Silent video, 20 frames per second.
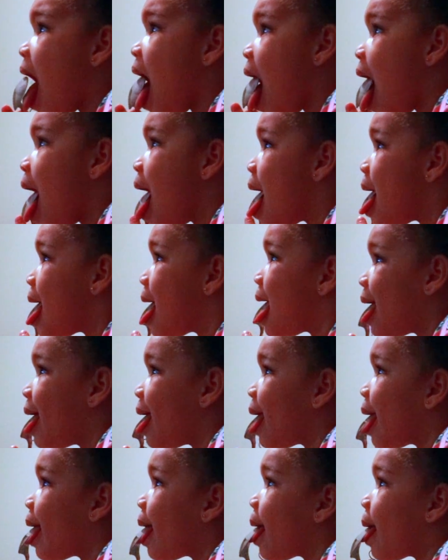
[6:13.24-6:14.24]
hair,
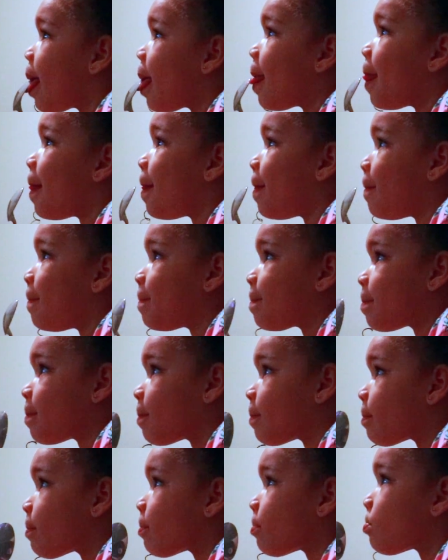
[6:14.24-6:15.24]
since she was like literally
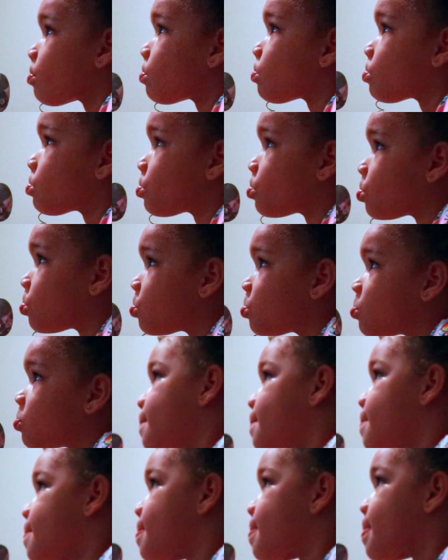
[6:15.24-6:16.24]
firstborn.
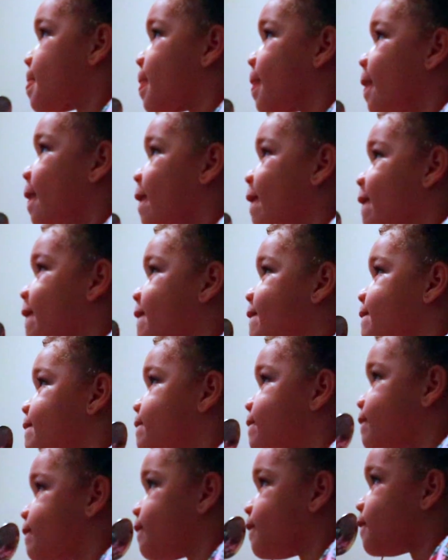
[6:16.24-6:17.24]
She's never
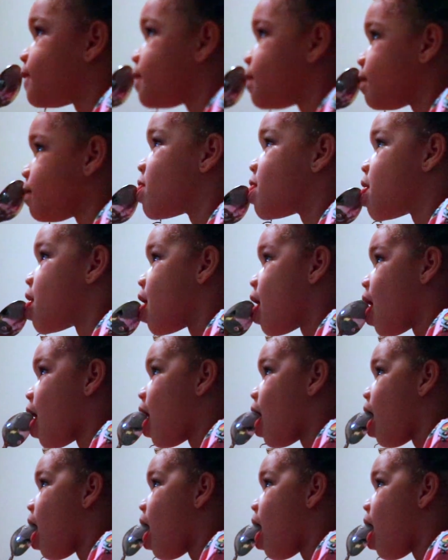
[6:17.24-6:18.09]
not just let me do